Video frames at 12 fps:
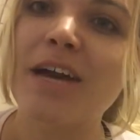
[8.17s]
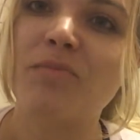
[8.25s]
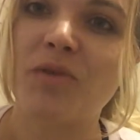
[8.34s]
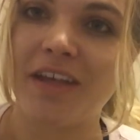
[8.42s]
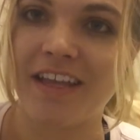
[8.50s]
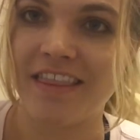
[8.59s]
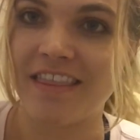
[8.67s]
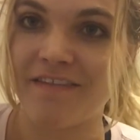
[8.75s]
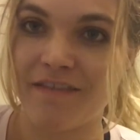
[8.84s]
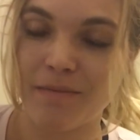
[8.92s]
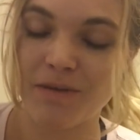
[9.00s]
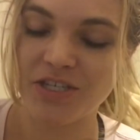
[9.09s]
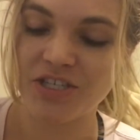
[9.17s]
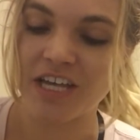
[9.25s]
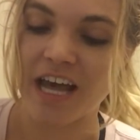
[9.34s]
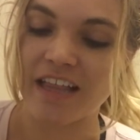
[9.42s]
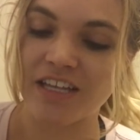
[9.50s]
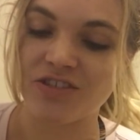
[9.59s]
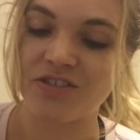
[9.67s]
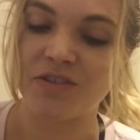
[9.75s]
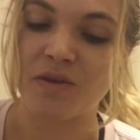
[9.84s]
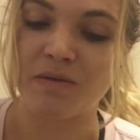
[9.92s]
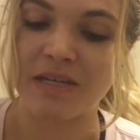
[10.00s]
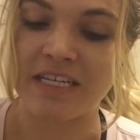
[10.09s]
put in the Fitmas challenge,
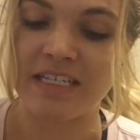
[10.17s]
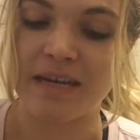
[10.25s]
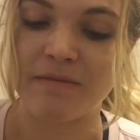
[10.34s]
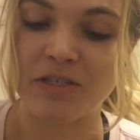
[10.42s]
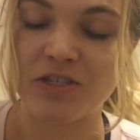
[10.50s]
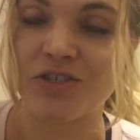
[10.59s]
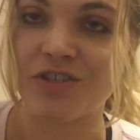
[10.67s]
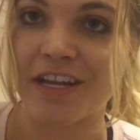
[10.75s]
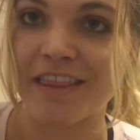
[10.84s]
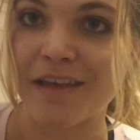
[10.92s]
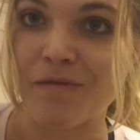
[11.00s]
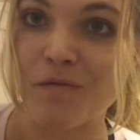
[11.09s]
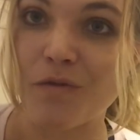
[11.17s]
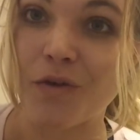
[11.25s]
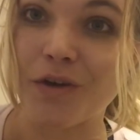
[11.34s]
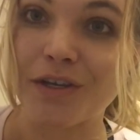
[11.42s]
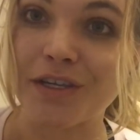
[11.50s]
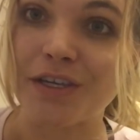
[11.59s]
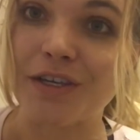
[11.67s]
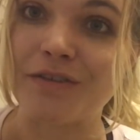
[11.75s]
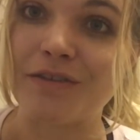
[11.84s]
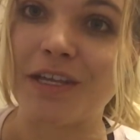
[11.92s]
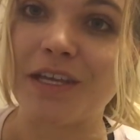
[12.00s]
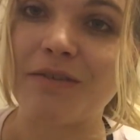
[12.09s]
so I'm going to demonstrate them for you
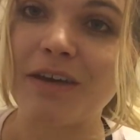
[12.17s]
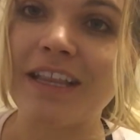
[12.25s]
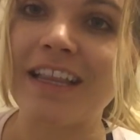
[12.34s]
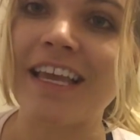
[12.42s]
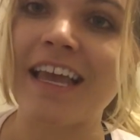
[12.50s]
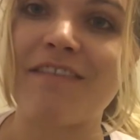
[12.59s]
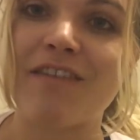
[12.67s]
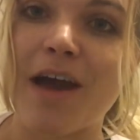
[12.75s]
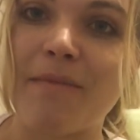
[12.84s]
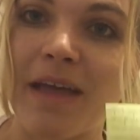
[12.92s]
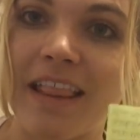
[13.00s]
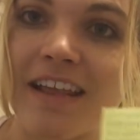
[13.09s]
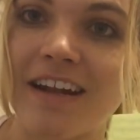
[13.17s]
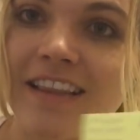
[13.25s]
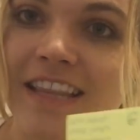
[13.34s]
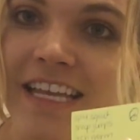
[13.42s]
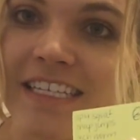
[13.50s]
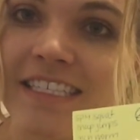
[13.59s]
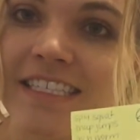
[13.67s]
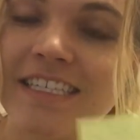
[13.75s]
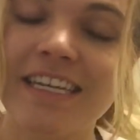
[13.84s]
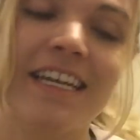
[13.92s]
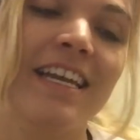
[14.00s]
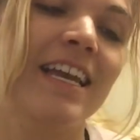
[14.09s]
really quickly. I've got my little list,